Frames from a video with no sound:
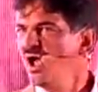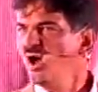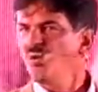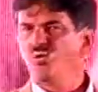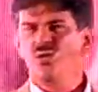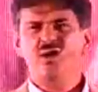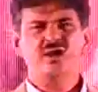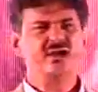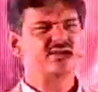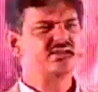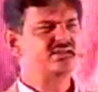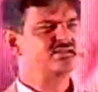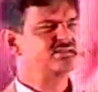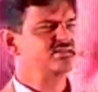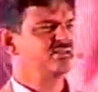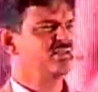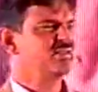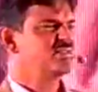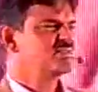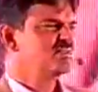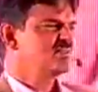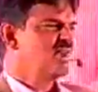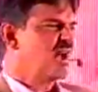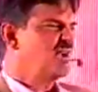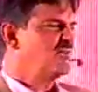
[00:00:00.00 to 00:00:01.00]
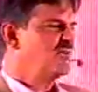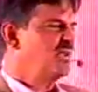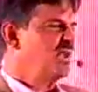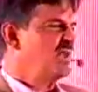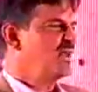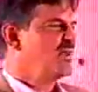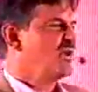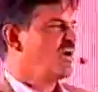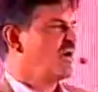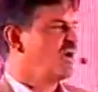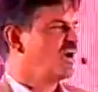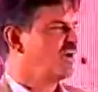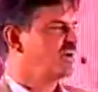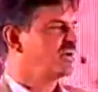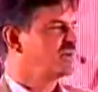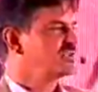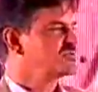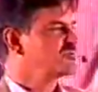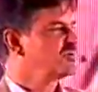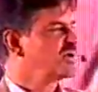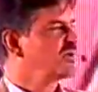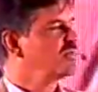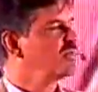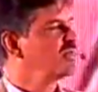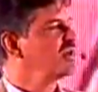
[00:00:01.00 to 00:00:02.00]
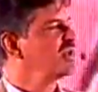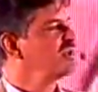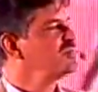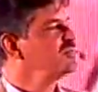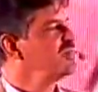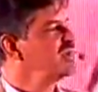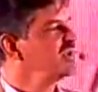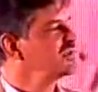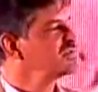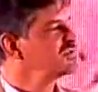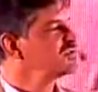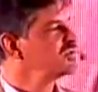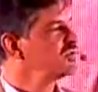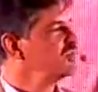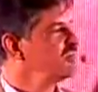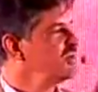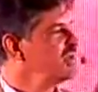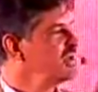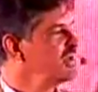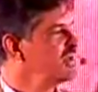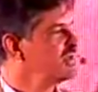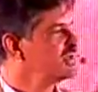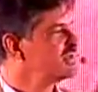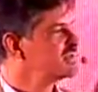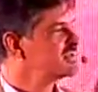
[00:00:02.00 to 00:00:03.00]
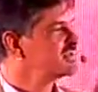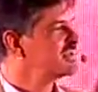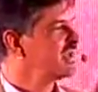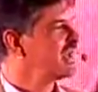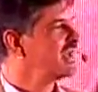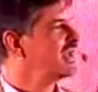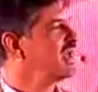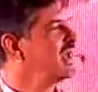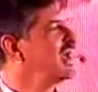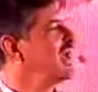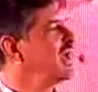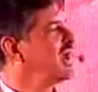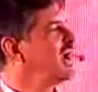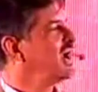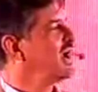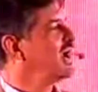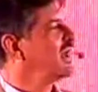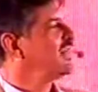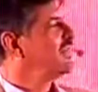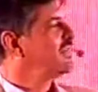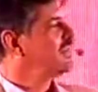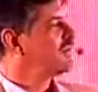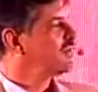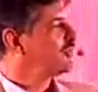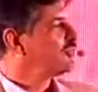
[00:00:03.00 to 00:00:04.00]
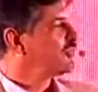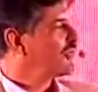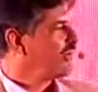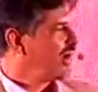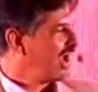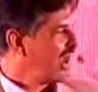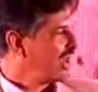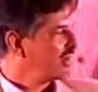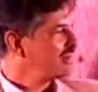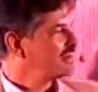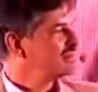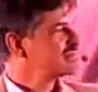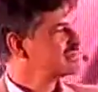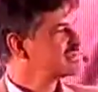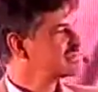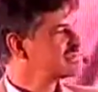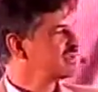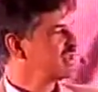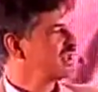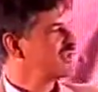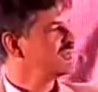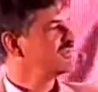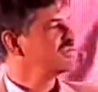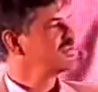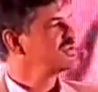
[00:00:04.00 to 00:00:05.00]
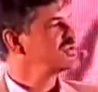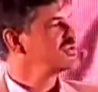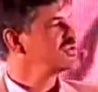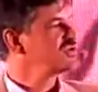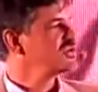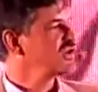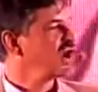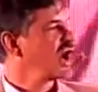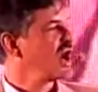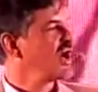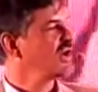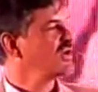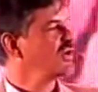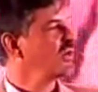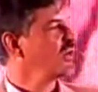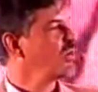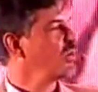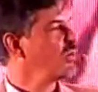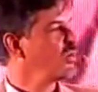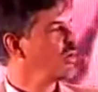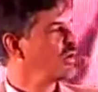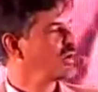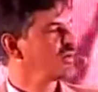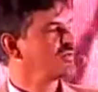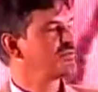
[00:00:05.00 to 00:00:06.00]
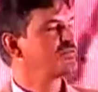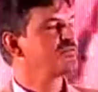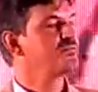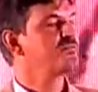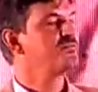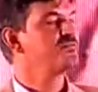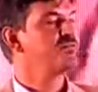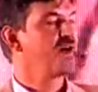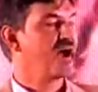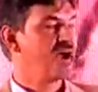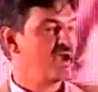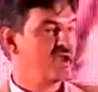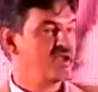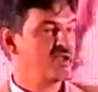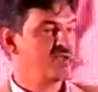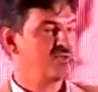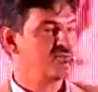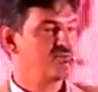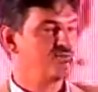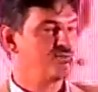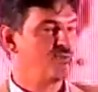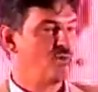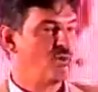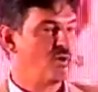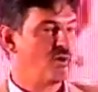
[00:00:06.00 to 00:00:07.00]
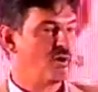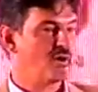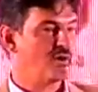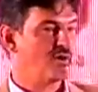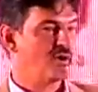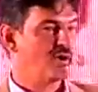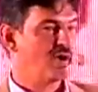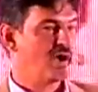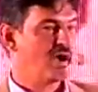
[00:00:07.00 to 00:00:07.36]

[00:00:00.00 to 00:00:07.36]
Well, it's not really honest, but what it means to me is that the brand itself is not worth fighting for.